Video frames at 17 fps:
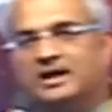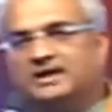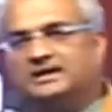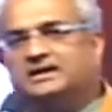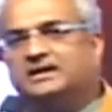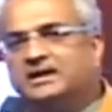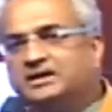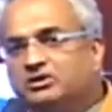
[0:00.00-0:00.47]

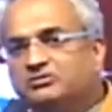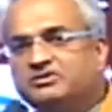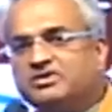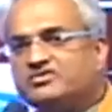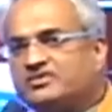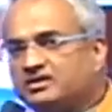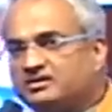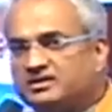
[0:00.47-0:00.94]
And in any of
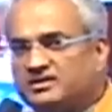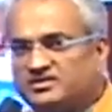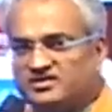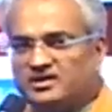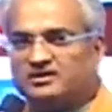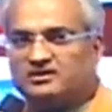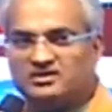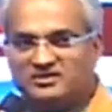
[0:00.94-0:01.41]
these
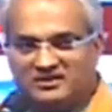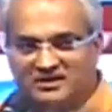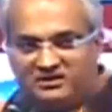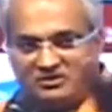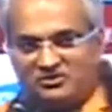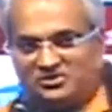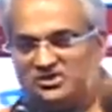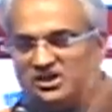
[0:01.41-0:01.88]
sectors,
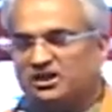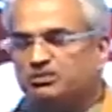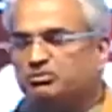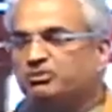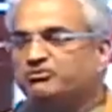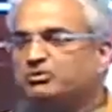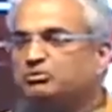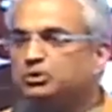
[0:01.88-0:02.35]
like there was a
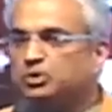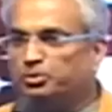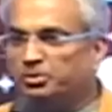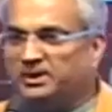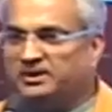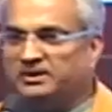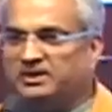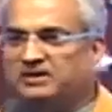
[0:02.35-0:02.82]
gentleman from
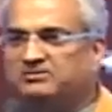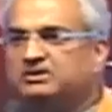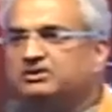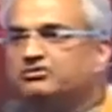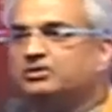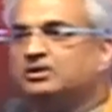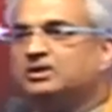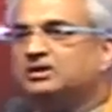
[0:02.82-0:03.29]
Lupin,
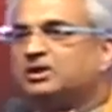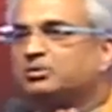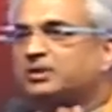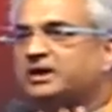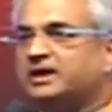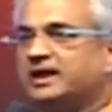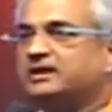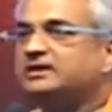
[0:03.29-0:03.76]
even if you're a
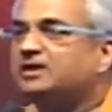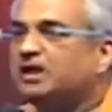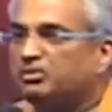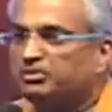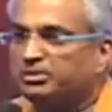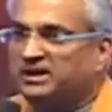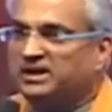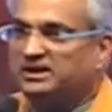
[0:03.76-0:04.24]
number 10
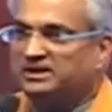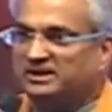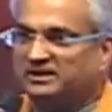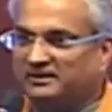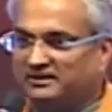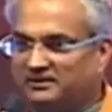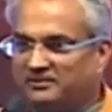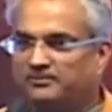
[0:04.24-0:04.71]
company in
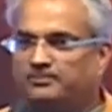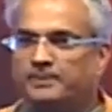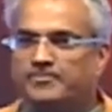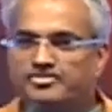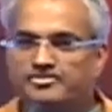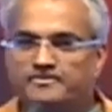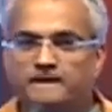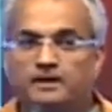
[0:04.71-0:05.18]
India,
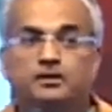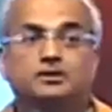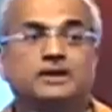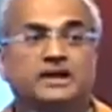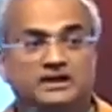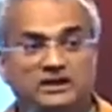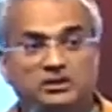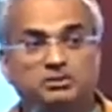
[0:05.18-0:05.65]

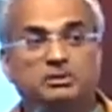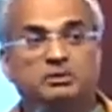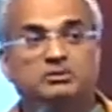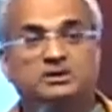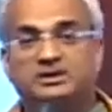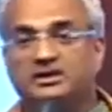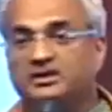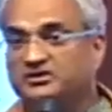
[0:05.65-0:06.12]
you're likely to
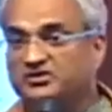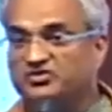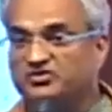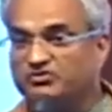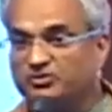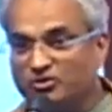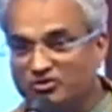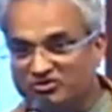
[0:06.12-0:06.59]
be worth
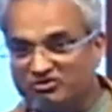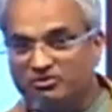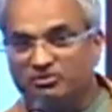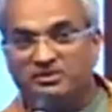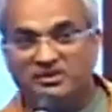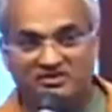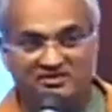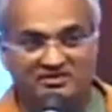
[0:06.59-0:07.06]
hundreds of crores of
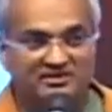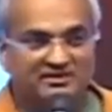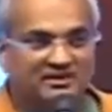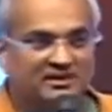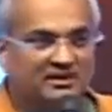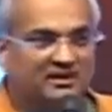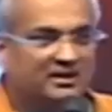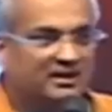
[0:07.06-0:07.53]
rupees.
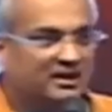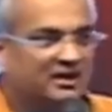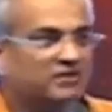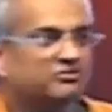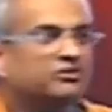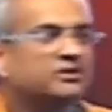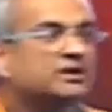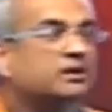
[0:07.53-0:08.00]

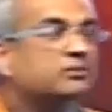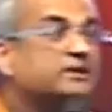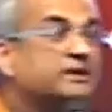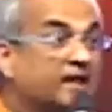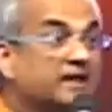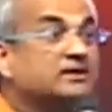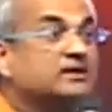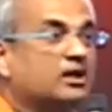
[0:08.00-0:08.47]
If you're a number
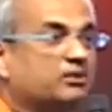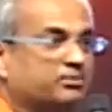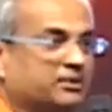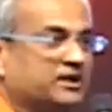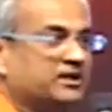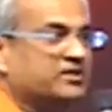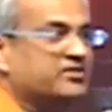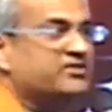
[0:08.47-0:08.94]
10
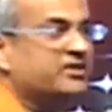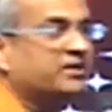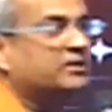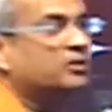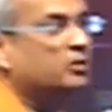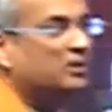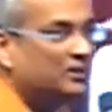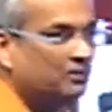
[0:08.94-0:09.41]
company in a
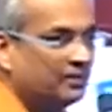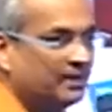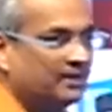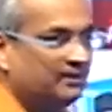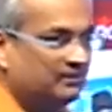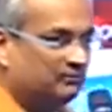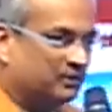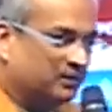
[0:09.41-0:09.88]
sector
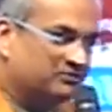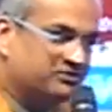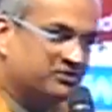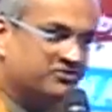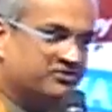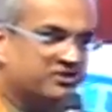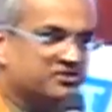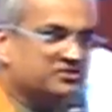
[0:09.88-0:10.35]
worldwide, in one of
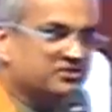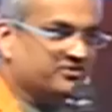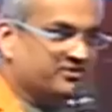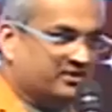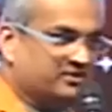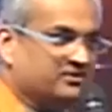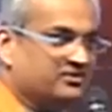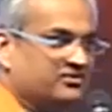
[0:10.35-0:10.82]
these
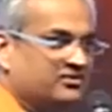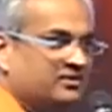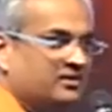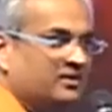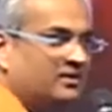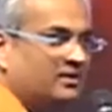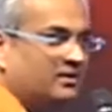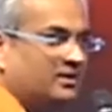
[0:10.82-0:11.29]
traditional sectors,
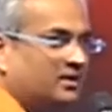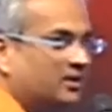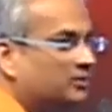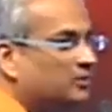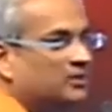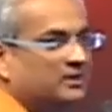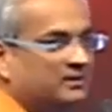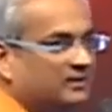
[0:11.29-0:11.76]

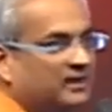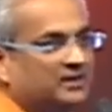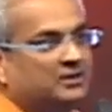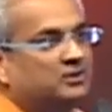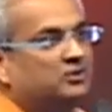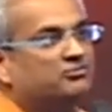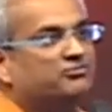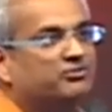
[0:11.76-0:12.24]
you're
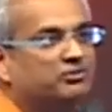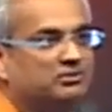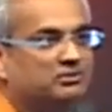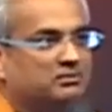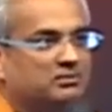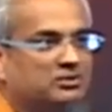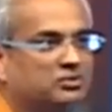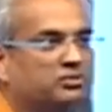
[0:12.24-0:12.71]
likely
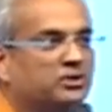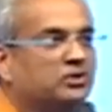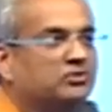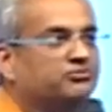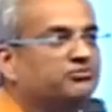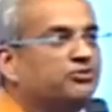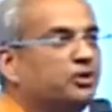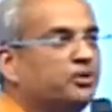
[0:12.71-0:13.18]
to be
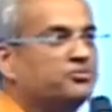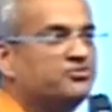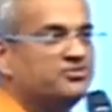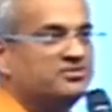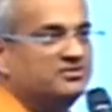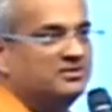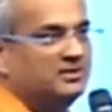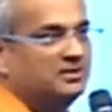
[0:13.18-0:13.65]
on
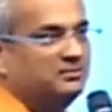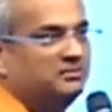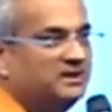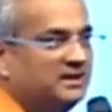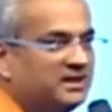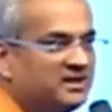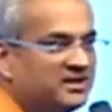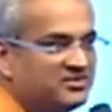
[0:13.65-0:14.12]
Forbes
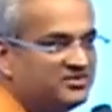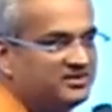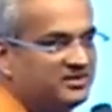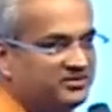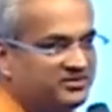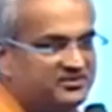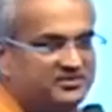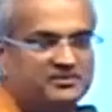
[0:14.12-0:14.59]
billionaires
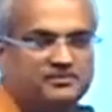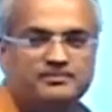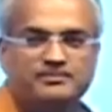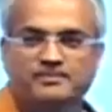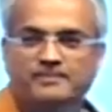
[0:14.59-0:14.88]
list.